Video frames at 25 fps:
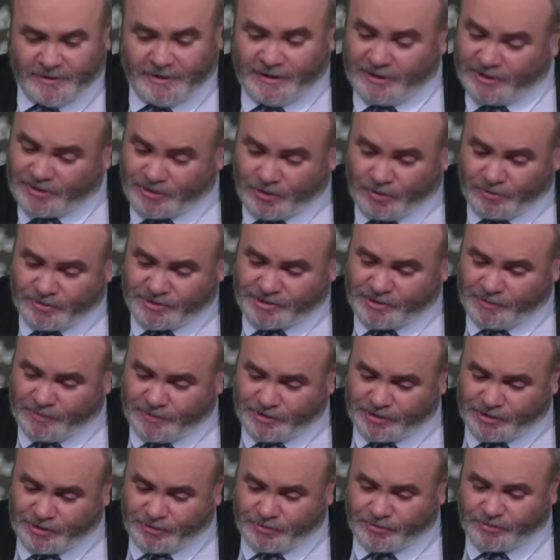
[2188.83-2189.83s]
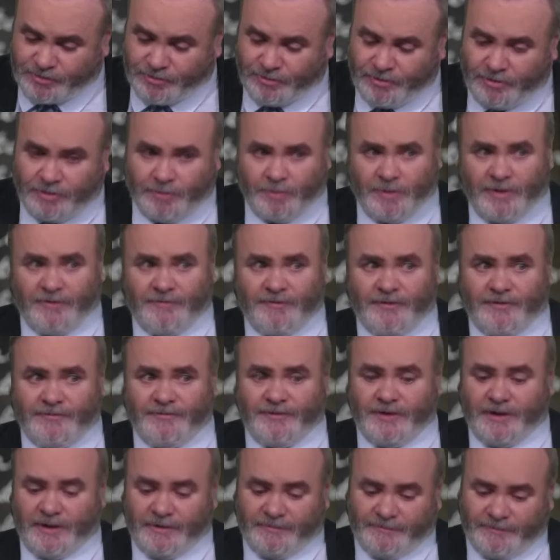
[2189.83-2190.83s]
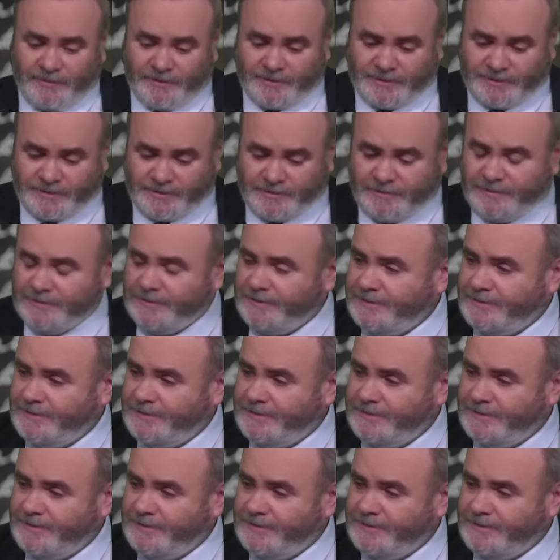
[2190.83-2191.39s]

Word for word: It's also in Deuteronomy fifteen, verse